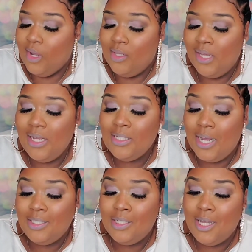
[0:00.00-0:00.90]
These
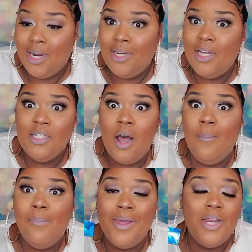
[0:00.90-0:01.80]
actually say that these are
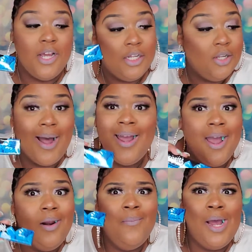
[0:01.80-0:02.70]
mini, so I
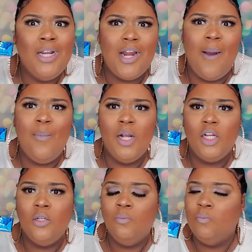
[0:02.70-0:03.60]
can't imagine
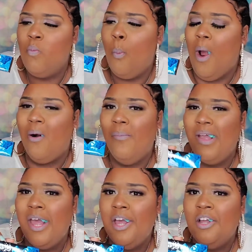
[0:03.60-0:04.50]
how
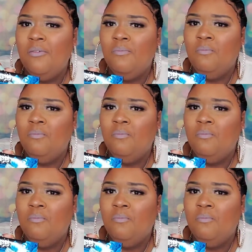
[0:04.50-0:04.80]
big